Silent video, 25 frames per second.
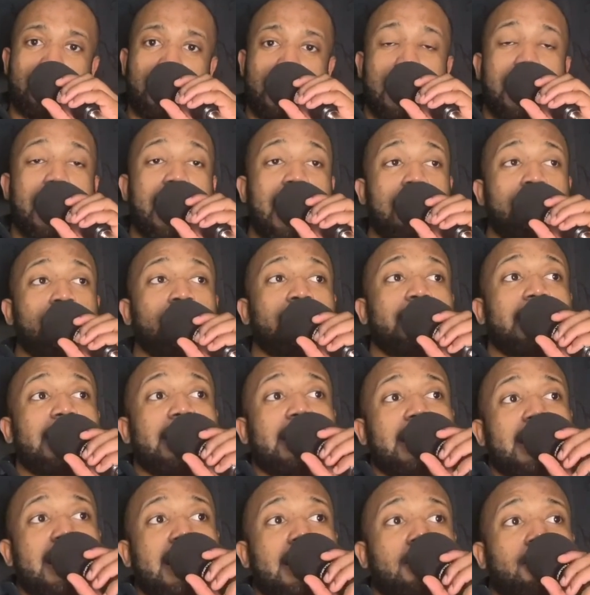I want to
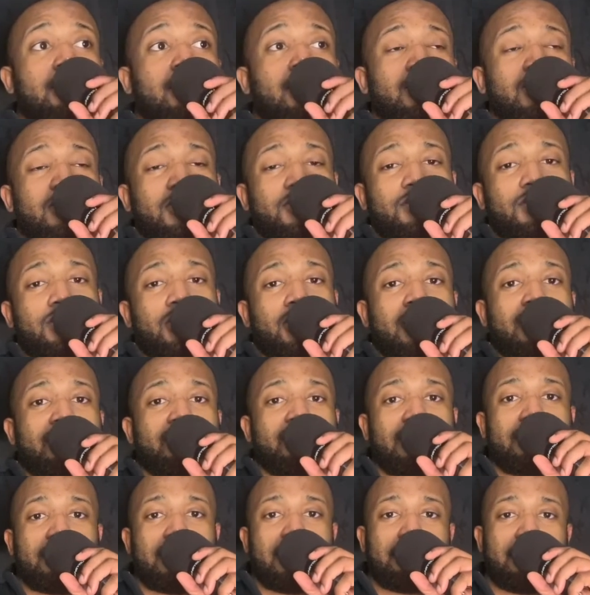hear what you've learned
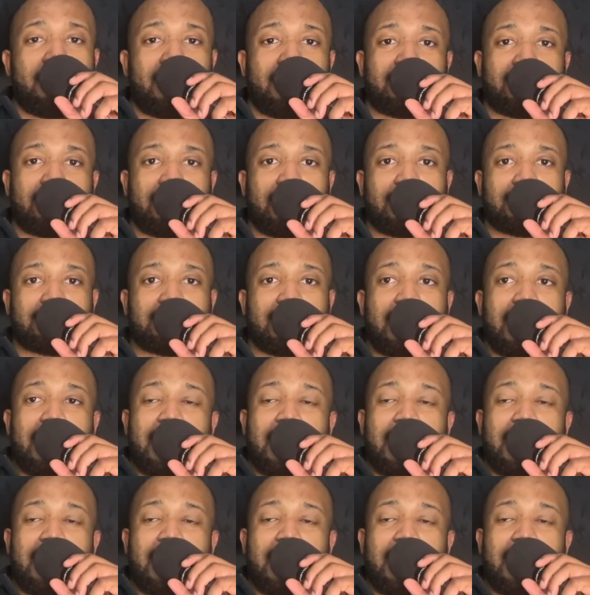from the podcast.